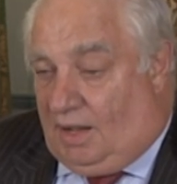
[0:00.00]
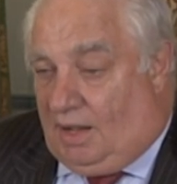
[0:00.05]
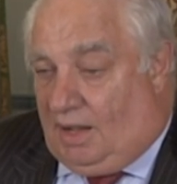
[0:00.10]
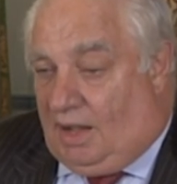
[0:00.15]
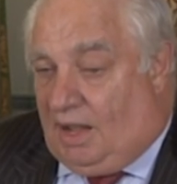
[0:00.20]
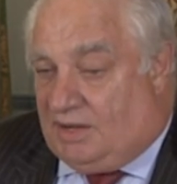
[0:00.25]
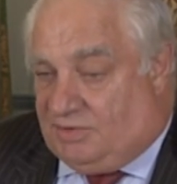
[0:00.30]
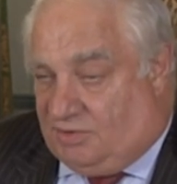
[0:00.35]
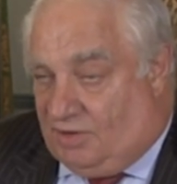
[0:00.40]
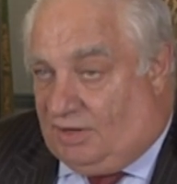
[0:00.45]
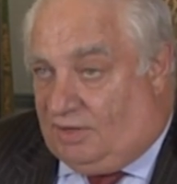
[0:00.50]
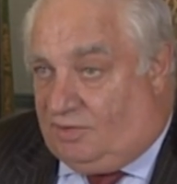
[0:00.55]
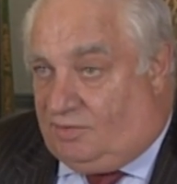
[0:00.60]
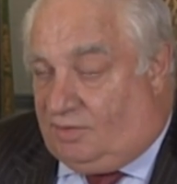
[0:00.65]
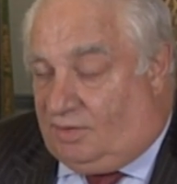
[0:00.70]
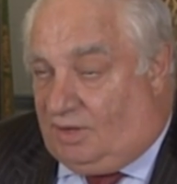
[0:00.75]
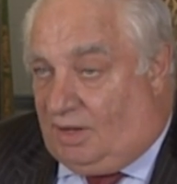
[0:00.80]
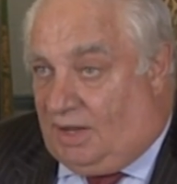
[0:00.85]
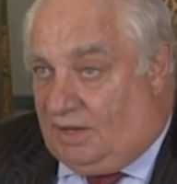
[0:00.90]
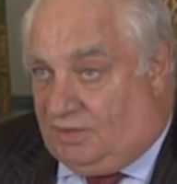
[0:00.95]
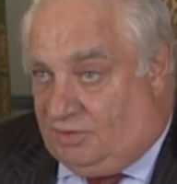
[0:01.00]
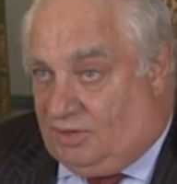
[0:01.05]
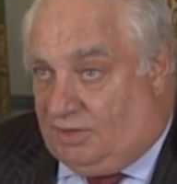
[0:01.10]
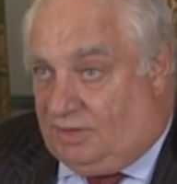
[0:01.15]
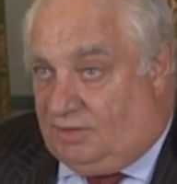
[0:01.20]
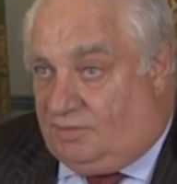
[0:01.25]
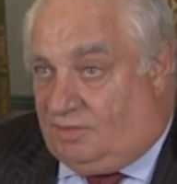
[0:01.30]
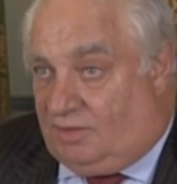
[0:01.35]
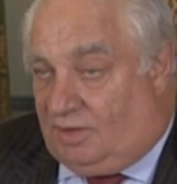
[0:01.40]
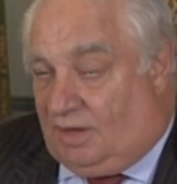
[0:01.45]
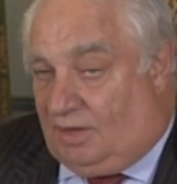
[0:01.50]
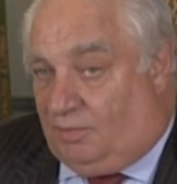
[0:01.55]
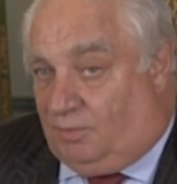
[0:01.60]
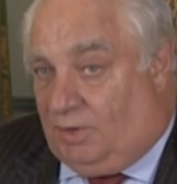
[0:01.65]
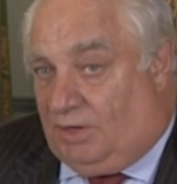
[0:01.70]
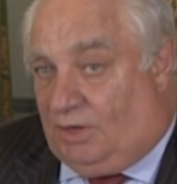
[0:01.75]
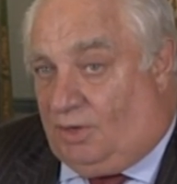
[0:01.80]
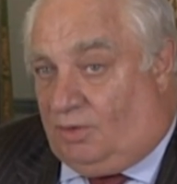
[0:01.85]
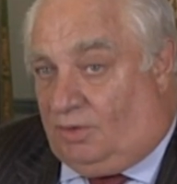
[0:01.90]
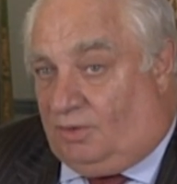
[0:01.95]
I did, and
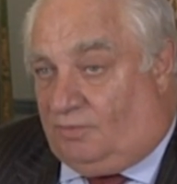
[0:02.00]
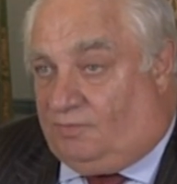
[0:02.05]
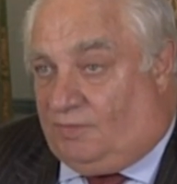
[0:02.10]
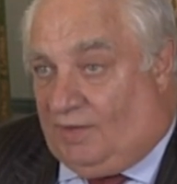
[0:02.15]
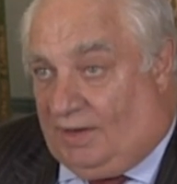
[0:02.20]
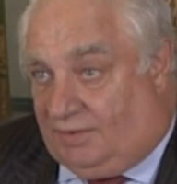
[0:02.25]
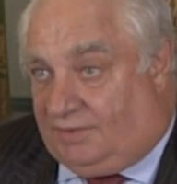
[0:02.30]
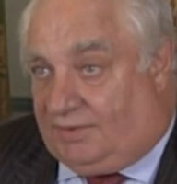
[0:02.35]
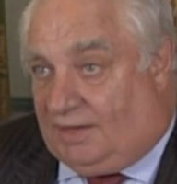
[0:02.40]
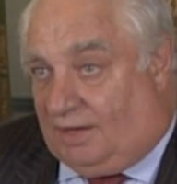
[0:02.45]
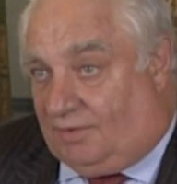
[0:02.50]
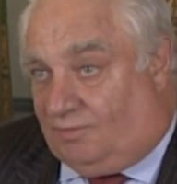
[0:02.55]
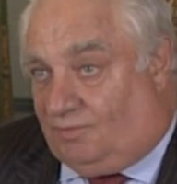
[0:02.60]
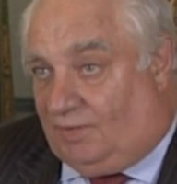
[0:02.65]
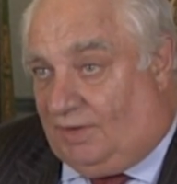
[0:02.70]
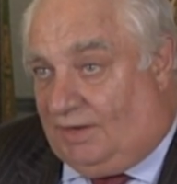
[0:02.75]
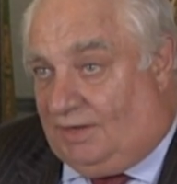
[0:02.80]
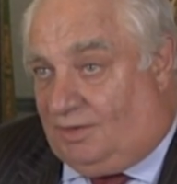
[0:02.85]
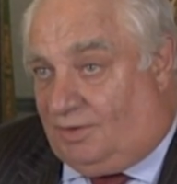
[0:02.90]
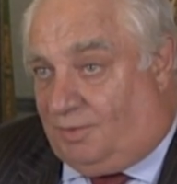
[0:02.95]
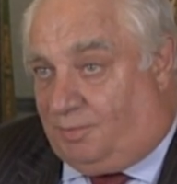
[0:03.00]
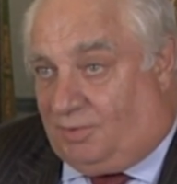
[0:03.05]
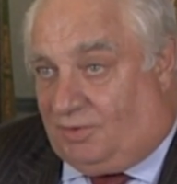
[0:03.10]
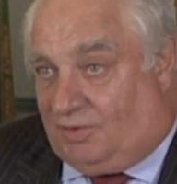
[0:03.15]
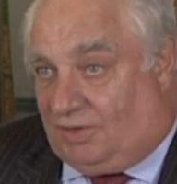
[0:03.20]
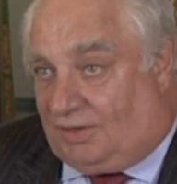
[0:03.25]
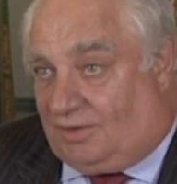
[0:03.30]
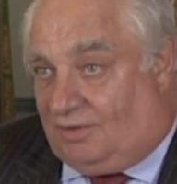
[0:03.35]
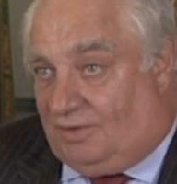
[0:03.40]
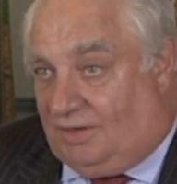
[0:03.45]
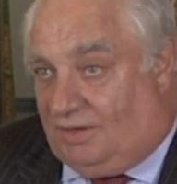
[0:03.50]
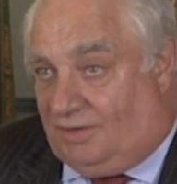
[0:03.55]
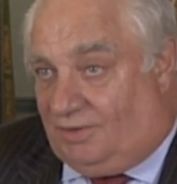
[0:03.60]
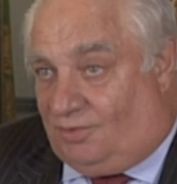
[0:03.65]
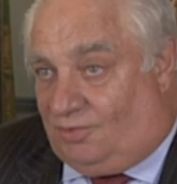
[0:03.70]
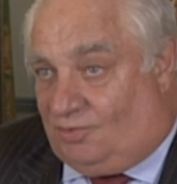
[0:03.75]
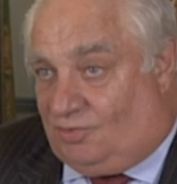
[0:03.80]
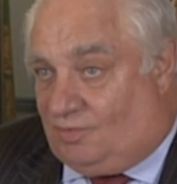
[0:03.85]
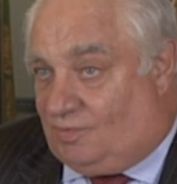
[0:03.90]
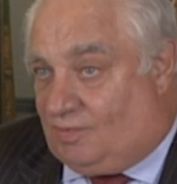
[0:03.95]
we all felt that failure, particularly
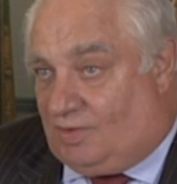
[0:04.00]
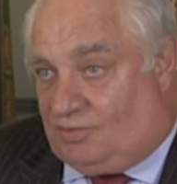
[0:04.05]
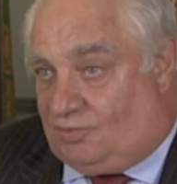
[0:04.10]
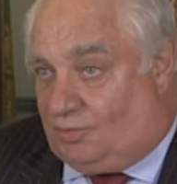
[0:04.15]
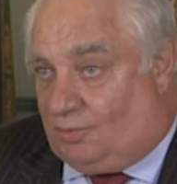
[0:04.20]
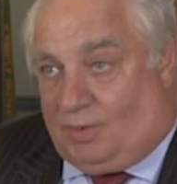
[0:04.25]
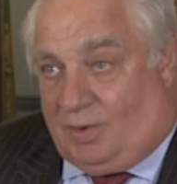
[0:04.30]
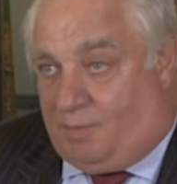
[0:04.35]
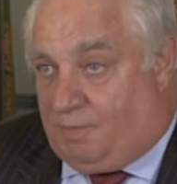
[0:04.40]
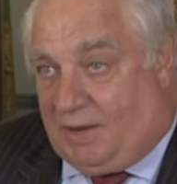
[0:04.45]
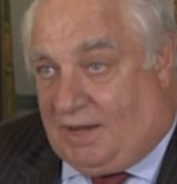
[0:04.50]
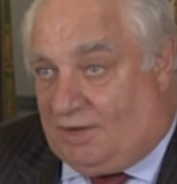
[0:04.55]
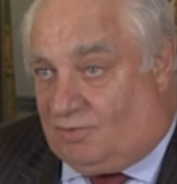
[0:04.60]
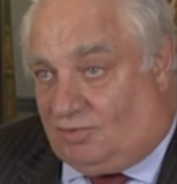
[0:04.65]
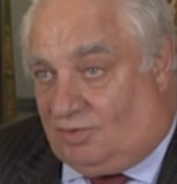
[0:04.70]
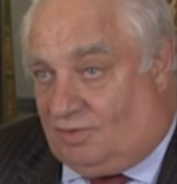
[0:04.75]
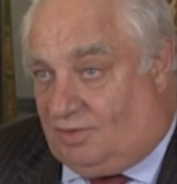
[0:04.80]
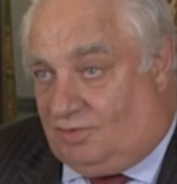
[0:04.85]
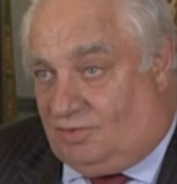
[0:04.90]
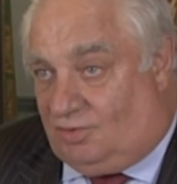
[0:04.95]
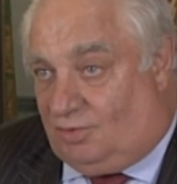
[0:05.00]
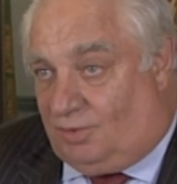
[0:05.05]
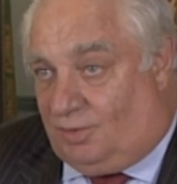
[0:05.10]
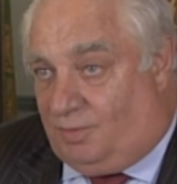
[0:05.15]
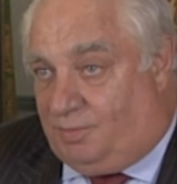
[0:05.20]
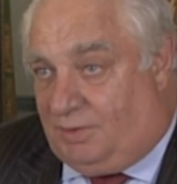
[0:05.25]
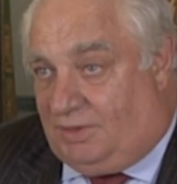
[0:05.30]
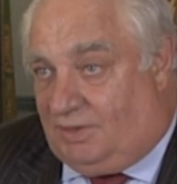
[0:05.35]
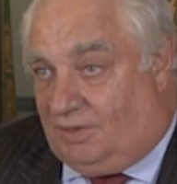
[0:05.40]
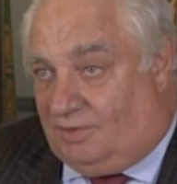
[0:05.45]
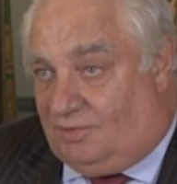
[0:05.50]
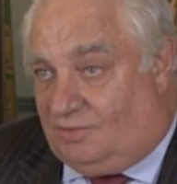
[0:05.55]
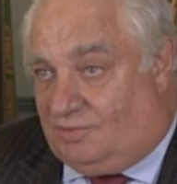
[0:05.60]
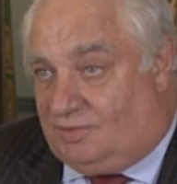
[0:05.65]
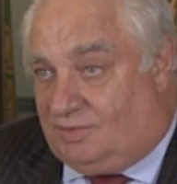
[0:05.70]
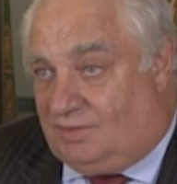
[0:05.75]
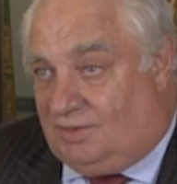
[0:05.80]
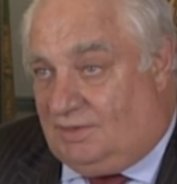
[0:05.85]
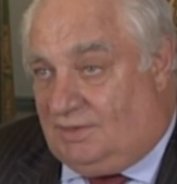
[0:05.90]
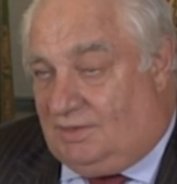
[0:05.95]
those of us who are passionate
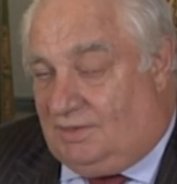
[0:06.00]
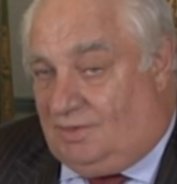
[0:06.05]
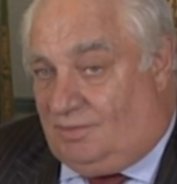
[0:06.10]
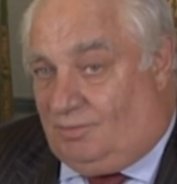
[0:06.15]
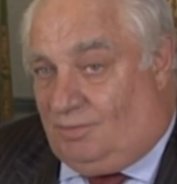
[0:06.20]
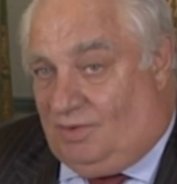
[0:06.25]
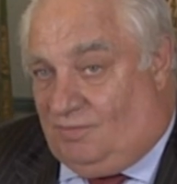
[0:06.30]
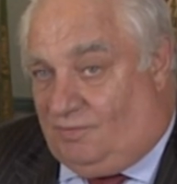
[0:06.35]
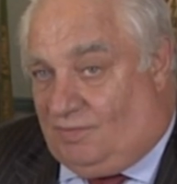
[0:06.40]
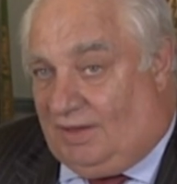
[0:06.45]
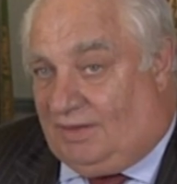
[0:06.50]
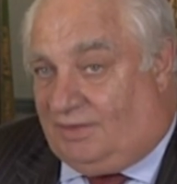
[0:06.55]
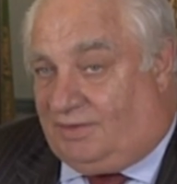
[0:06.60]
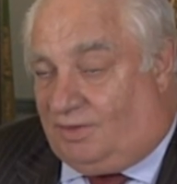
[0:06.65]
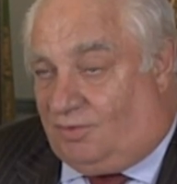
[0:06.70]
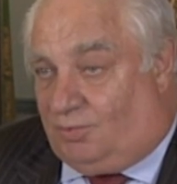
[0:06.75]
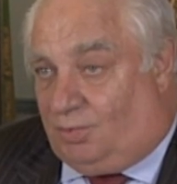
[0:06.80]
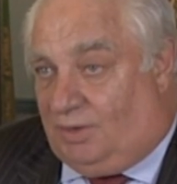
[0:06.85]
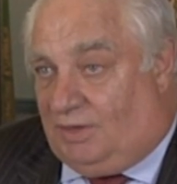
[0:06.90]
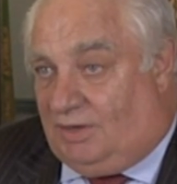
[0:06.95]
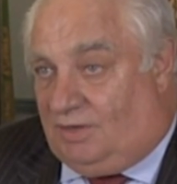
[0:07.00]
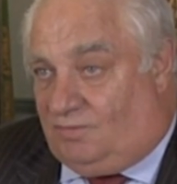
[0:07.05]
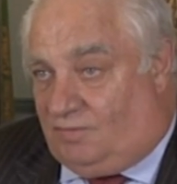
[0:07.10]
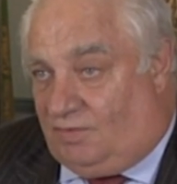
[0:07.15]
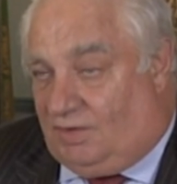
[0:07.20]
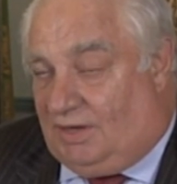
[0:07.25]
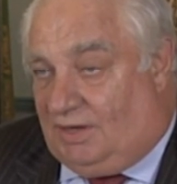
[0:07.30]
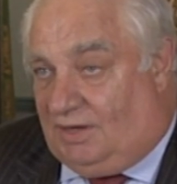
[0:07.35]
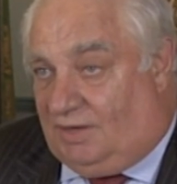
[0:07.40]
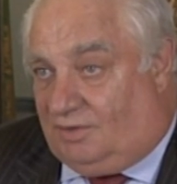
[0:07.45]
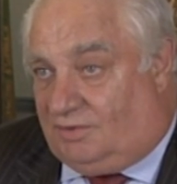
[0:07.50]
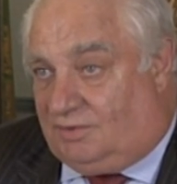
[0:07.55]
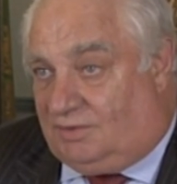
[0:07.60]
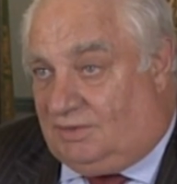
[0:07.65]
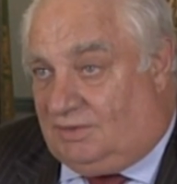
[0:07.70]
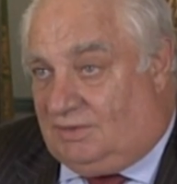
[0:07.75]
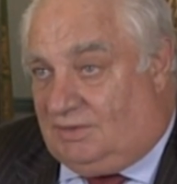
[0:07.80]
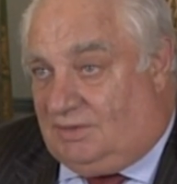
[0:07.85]
Europeans. We felt that we had failed.